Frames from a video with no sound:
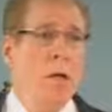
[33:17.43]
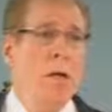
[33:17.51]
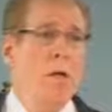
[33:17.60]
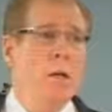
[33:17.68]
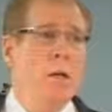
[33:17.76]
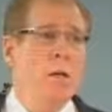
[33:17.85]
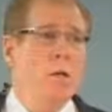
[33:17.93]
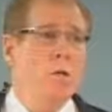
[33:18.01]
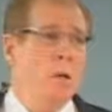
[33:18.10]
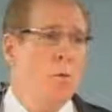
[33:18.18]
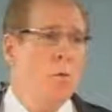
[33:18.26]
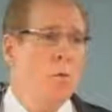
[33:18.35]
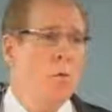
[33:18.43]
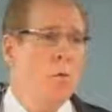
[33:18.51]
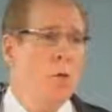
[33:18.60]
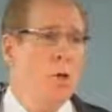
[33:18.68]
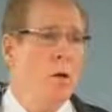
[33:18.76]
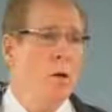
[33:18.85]
And the other thing we
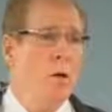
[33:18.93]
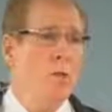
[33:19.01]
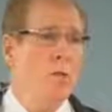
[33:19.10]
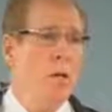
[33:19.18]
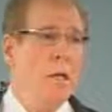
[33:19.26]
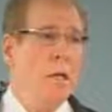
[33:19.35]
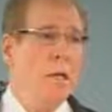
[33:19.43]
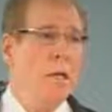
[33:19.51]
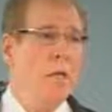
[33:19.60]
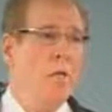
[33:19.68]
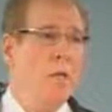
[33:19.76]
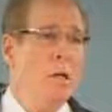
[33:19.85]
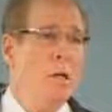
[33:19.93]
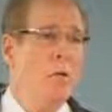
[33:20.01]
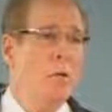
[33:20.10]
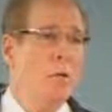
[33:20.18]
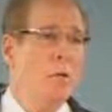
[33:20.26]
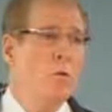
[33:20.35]
should note is that it is the
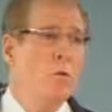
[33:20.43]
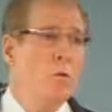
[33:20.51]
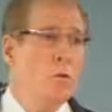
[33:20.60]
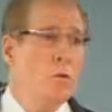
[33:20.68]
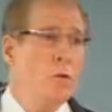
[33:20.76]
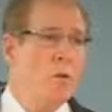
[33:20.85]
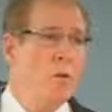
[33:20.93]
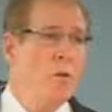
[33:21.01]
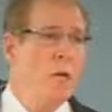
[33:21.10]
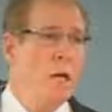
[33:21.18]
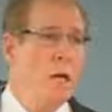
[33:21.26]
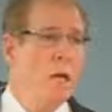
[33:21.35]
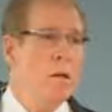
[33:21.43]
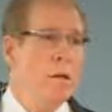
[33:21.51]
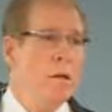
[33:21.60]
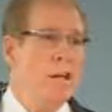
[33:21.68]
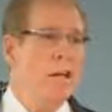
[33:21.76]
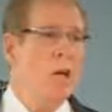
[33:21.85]
influence of
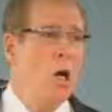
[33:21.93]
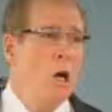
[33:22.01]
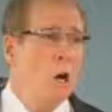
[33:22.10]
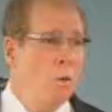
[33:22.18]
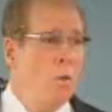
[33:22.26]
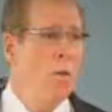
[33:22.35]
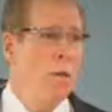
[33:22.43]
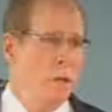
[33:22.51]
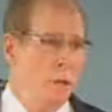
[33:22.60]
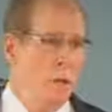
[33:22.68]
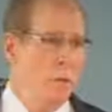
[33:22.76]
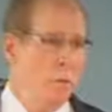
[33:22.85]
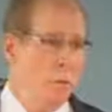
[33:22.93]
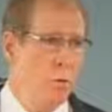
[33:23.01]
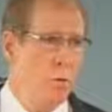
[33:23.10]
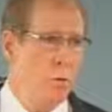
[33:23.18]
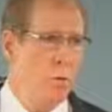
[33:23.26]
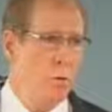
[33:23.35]
Christianity and only the
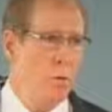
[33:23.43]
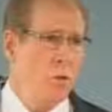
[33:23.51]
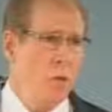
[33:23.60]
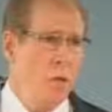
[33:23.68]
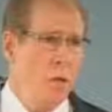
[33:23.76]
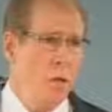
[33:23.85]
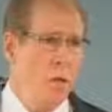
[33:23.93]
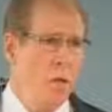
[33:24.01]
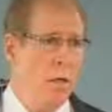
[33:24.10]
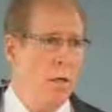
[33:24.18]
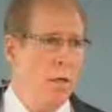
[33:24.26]
influence of Christianity